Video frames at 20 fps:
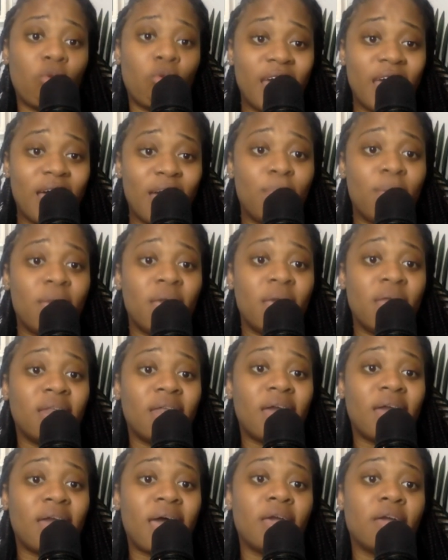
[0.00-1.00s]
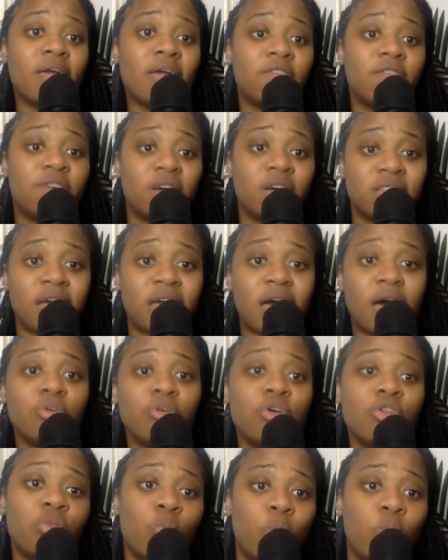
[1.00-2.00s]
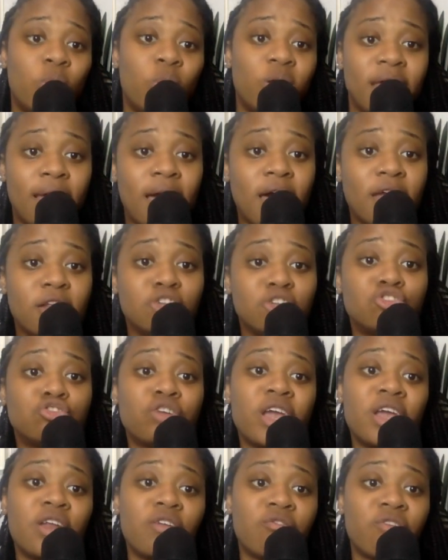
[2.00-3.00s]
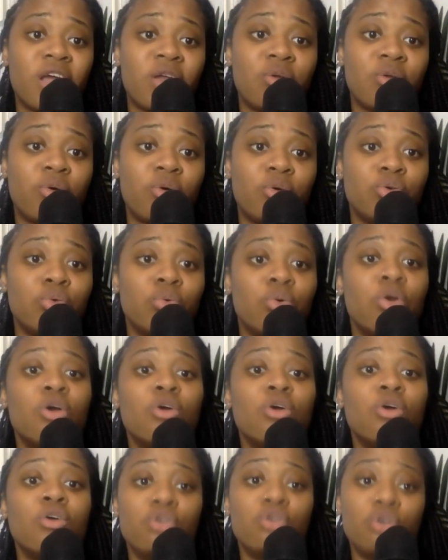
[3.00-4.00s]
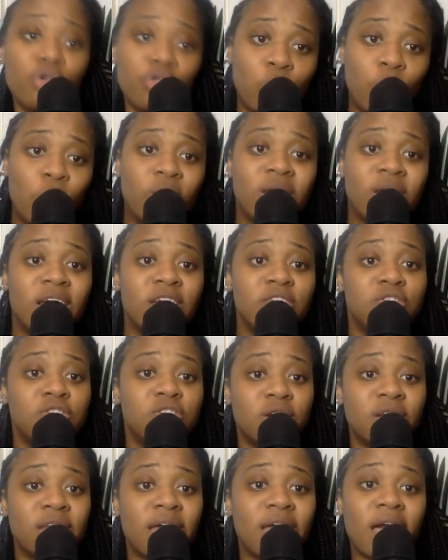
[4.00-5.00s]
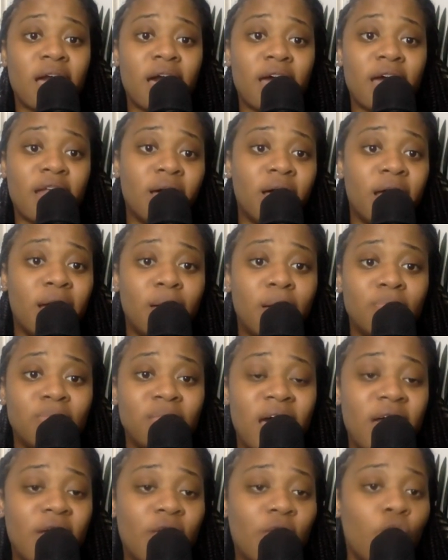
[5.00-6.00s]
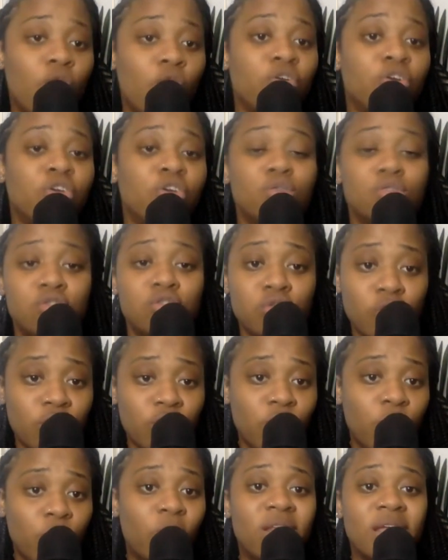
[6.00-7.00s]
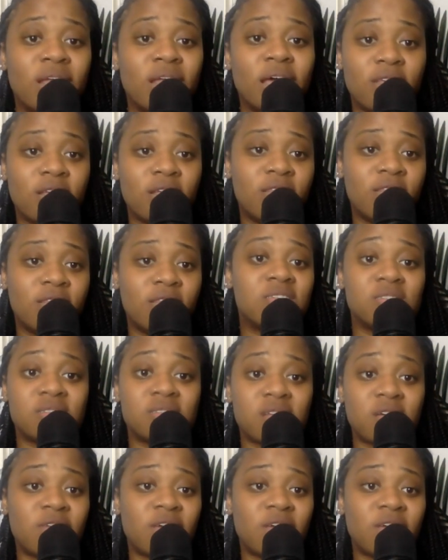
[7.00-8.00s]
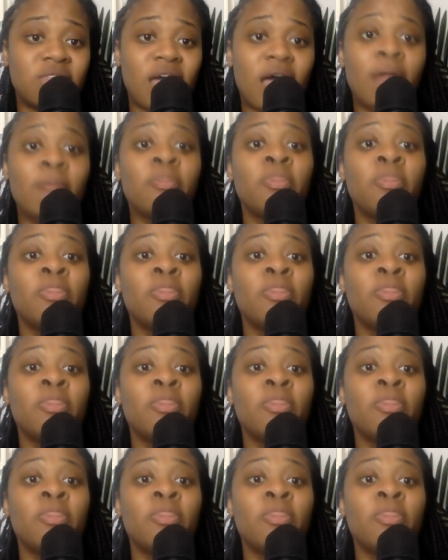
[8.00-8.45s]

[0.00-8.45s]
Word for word: that been like fucked out. You're the one that got a train ran on you. You're the one that that got a um that had an overdose. You're the one that did this and stuff like that."